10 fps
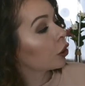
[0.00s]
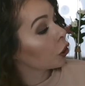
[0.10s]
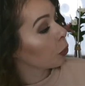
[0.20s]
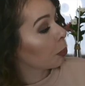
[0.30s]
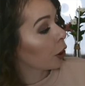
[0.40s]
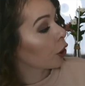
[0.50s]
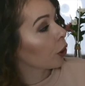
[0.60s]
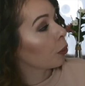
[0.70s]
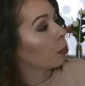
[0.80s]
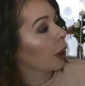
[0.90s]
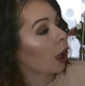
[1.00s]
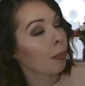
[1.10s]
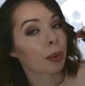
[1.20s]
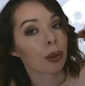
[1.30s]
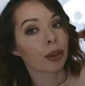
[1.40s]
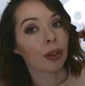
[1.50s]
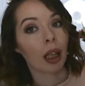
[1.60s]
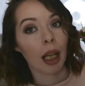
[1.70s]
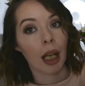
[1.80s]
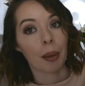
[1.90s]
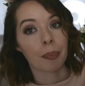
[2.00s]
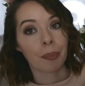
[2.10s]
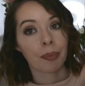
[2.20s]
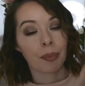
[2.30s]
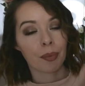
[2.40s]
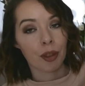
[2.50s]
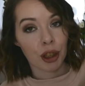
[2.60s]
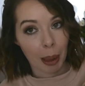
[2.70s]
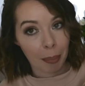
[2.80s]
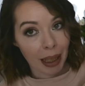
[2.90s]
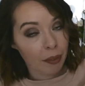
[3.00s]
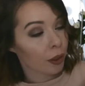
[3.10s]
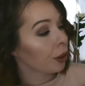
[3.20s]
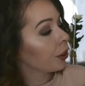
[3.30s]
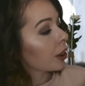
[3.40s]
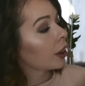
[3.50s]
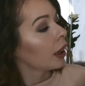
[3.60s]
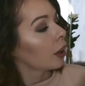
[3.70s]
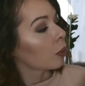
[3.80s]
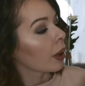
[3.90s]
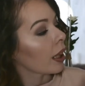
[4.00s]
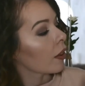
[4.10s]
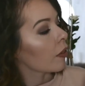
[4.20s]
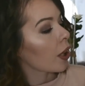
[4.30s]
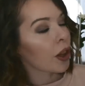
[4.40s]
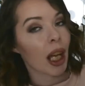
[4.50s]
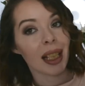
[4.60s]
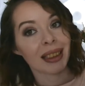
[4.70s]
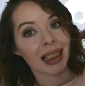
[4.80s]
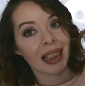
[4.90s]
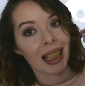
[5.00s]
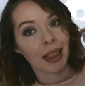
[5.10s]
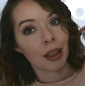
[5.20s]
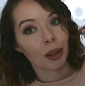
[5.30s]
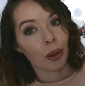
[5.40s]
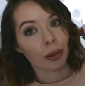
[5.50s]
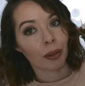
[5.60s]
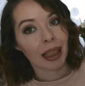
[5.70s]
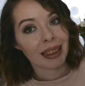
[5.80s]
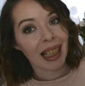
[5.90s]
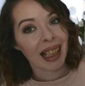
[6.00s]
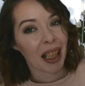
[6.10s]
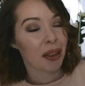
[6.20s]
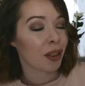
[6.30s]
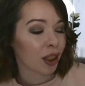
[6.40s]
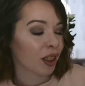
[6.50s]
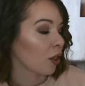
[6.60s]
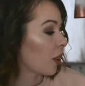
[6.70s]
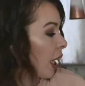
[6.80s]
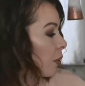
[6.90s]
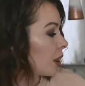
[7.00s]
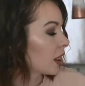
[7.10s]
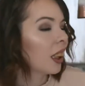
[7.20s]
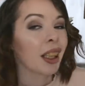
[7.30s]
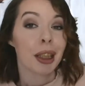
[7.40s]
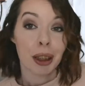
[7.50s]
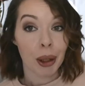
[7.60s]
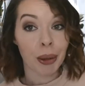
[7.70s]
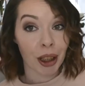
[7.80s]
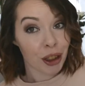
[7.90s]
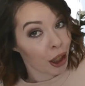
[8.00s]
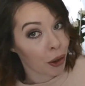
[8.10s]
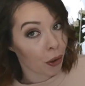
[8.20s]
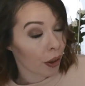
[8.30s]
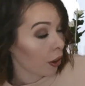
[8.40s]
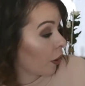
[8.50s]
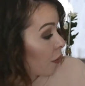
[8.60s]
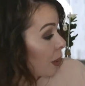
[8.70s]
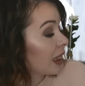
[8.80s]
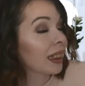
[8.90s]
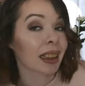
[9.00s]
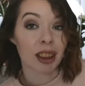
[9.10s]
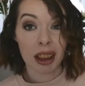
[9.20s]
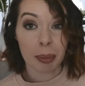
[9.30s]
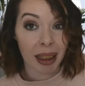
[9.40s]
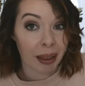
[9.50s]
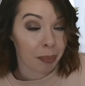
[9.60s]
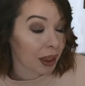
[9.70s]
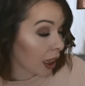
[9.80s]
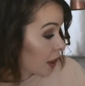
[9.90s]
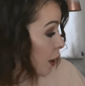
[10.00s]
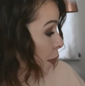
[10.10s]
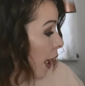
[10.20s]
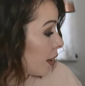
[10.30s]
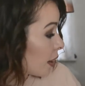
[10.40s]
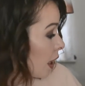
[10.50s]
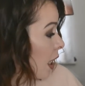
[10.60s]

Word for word: super cute purple um, champagne flute with 30 in gold writing. And I just thought that was cute that she thought of me, seeing as she's my sister's friend.